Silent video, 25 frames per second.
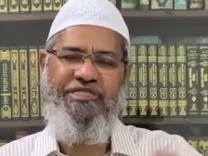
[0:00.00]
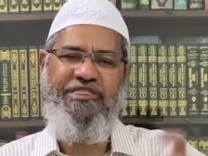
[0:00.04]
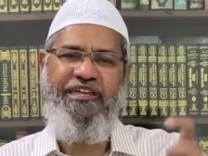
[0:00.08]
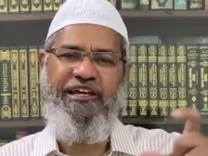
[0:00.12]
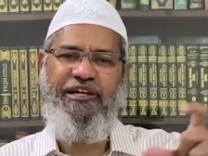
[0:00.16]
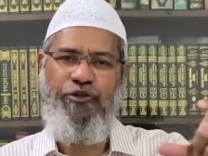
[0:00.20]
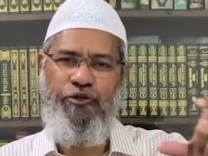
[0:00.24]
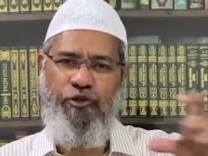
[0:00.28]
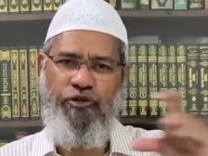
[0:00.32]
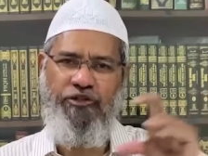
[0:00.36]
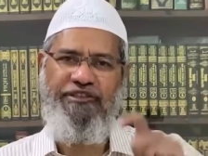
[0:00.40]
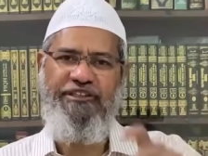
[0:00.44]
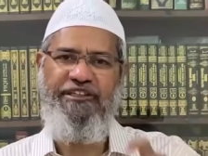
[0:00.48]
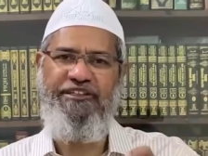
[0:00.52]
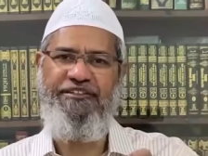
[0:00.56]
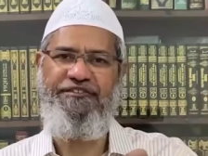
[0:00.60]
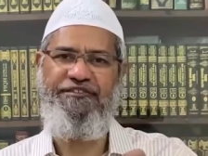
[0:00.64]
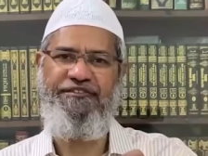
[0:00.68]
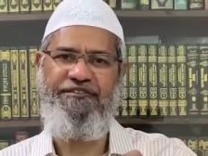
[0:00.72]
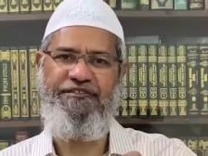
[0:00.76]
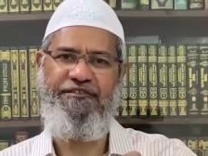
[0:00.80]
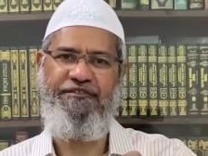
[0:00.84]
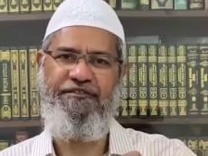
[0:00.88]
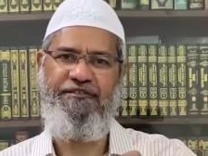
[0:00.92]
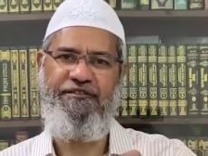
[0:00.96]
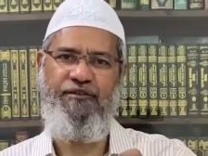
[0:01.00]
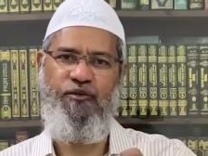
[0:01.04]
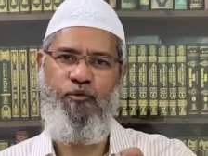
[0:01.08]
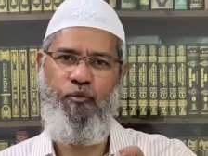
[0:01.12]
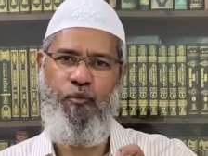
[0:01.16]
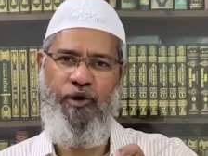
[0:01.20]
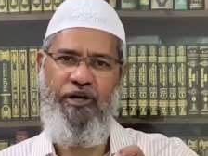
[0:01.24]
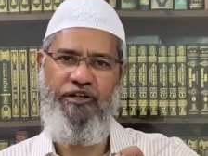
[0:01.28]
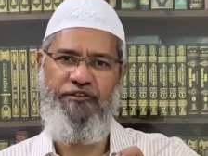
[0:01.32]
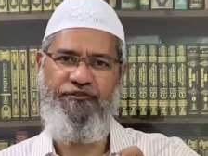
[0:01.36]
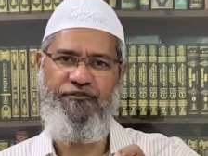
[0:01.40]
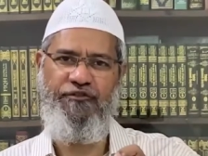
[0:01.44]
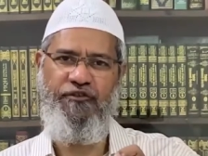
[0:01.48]
they took this
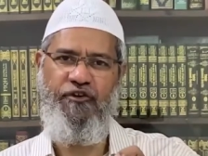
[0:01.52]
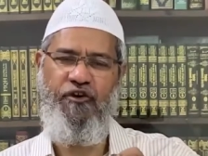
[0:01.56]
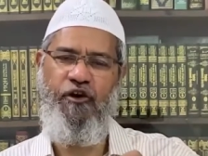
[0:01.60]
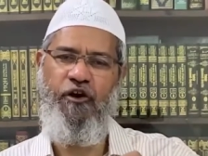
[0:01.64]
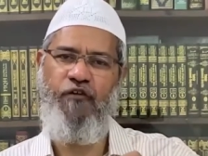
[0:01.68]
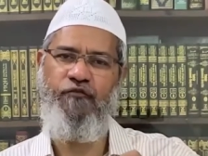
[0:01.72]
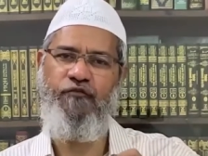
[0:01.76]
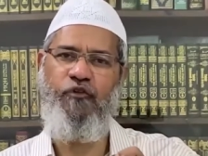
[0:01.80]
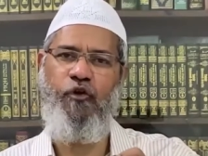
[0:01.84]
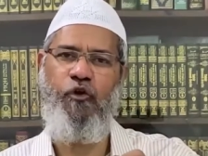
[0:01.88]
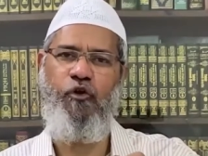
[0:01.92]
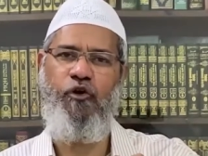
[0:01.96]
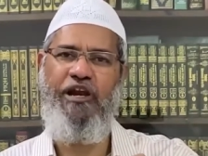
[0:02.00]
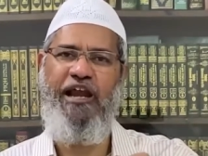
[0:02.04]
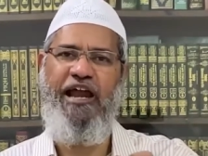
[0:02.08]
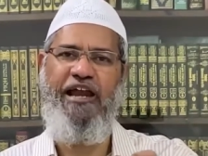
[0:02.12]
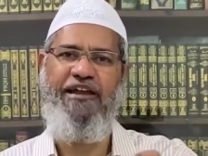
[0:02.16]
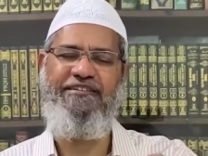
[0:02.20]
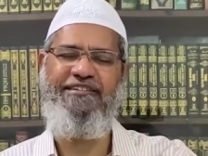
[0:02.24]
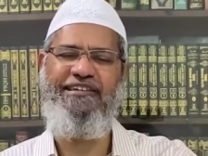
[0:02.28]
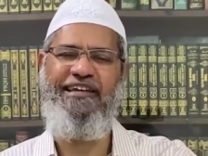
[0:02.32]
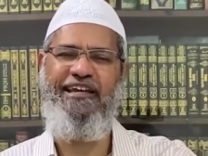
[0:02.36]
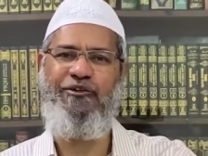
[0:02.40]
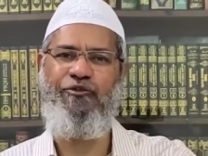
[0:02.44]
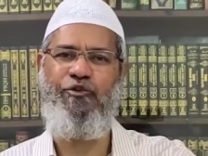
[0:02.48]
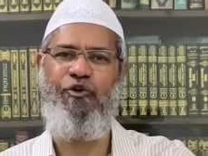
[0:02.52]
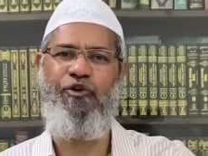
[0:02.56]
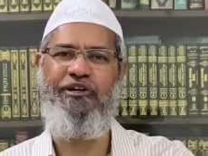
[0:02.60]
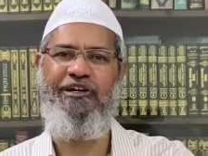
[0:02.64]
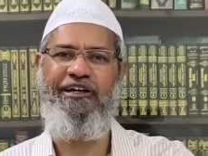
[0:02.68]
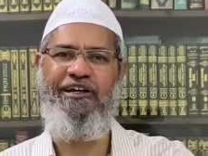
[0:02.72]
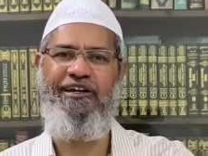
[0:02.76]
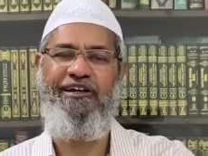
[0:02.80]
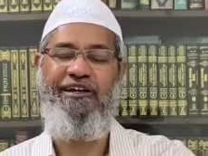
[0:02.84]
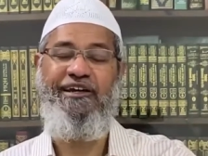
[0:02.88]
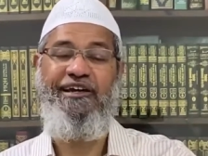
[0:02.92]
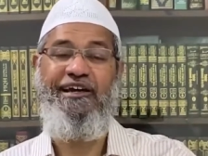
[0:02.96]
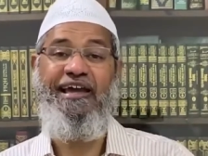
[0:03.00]
verse of the Quran she had
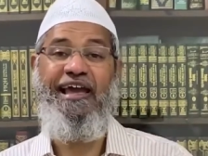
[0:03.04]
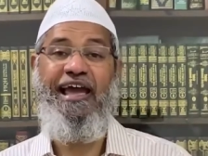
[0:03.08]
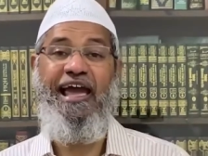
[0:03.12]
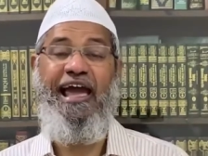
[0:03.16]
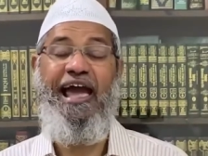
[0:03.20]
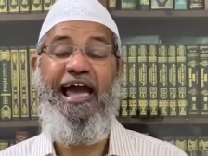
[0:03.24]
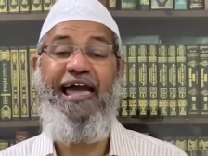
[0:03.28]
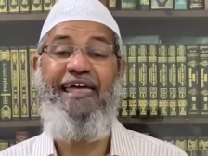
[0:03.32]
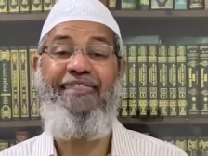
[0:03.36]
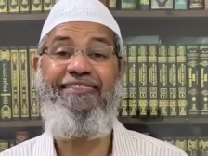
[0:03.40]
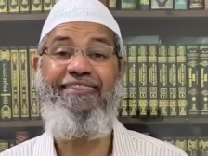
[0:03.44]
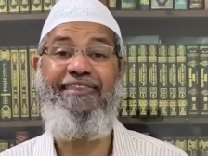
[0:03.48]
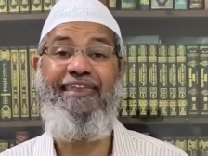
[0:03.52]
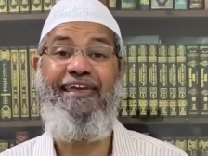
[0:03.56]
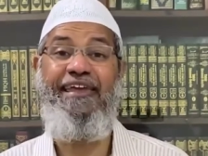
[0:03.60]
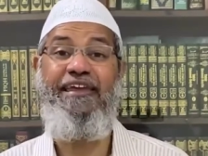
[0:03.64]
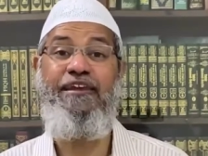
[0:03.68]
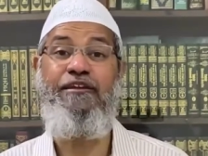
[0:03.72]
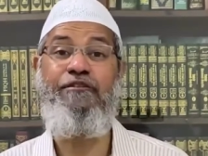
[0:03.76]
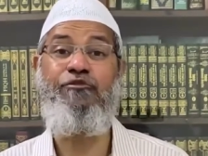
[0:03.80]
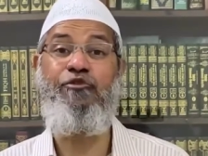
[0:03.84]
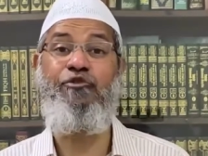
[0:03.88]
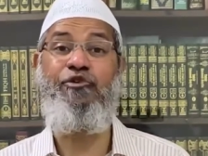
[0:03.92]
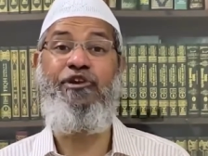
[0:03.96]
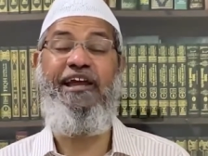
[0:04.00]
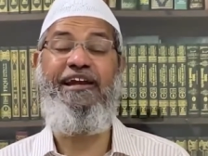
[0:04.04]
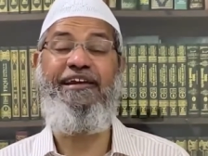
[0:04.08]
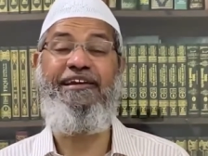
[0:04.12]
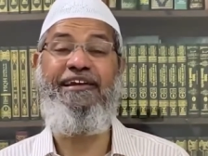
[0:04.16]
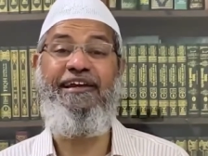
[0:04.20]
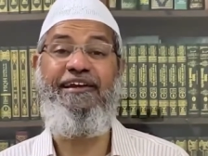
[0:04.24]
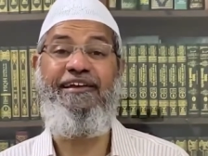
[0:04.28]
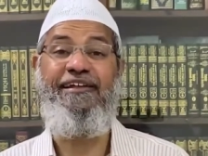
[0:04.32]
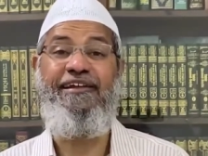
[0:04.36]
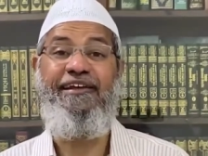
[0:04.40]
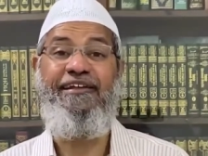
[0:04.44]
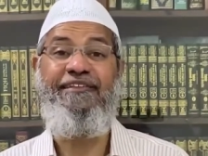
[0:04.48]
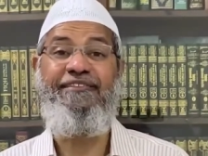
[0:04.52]
quoted and they
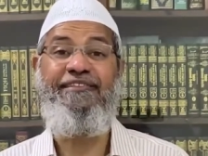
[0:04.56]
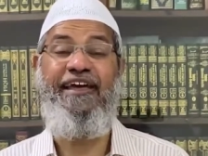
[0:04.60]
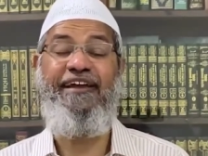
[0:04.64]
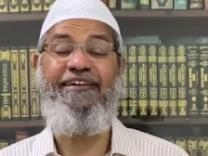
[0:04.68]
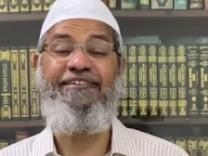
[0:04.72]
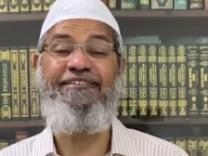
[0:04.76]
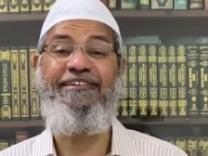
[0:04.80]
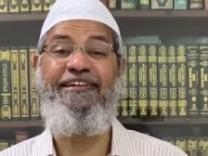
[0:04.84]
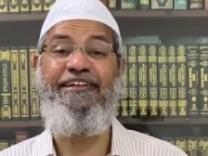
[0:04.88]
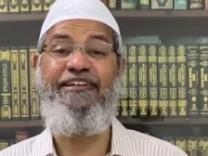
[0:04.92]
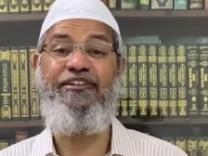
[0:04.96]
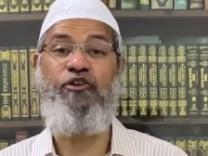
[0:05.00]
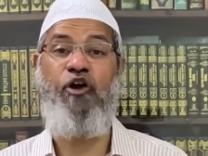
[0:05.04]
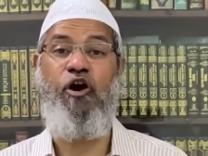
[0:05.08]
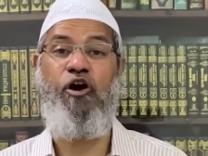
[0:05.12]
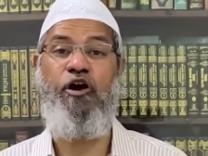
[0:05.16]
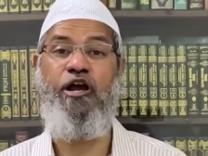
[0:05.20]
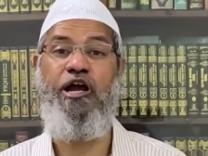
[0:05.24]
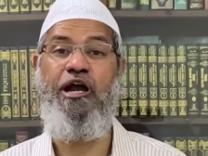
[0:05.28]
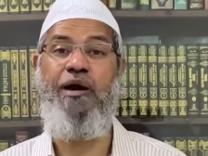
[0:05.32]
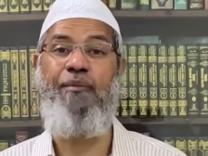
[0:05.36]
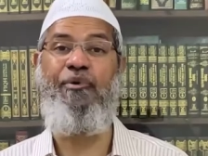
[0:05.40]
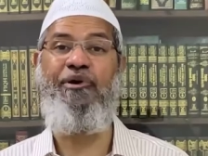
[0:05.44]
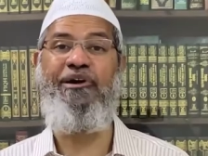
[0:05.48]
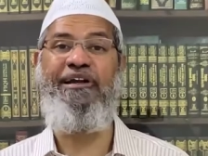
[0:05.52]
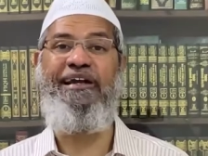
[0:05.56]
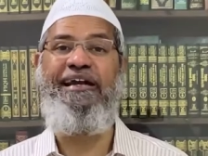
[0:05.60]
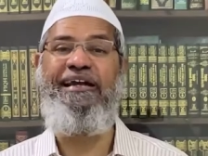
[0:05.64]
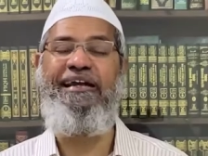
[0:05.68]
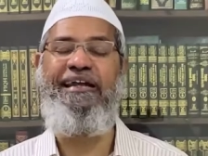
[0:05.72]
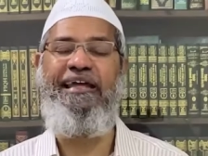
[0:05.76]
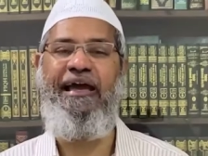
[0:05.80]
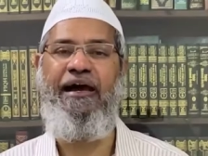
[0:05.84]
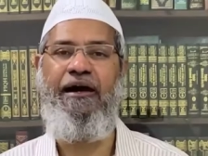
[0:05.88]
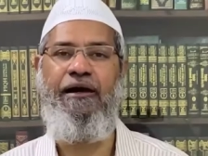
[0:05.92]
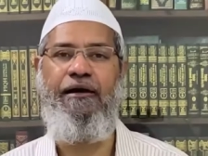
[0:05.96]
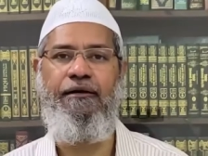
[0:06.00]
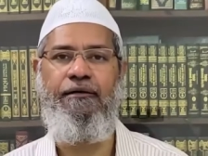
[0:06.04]
insinuated that she's talking about
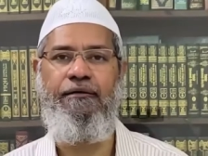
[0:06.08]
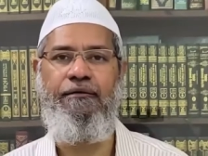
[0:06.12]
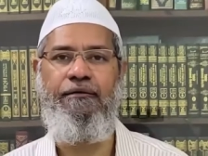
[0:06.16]
India.